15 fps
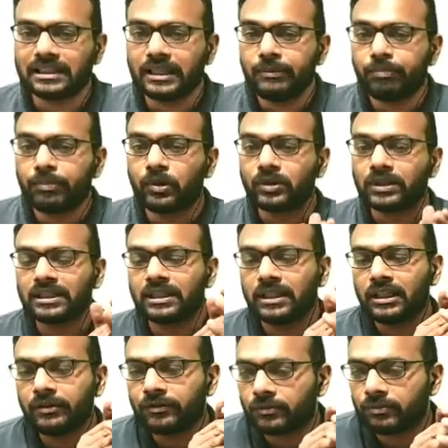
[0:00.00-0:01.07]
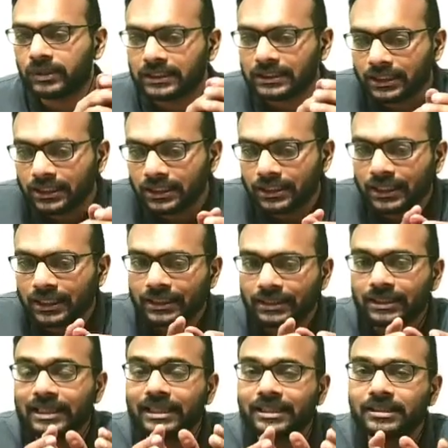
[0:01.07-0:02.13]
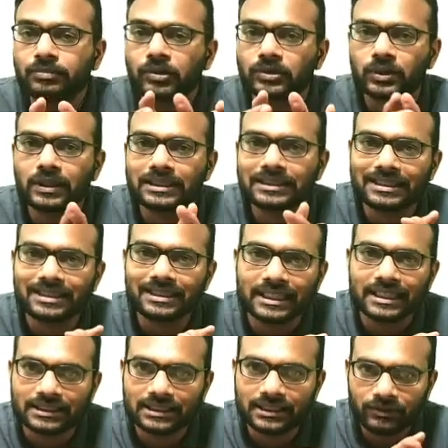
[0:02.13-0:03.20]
important information that the Higgs boson is at rest.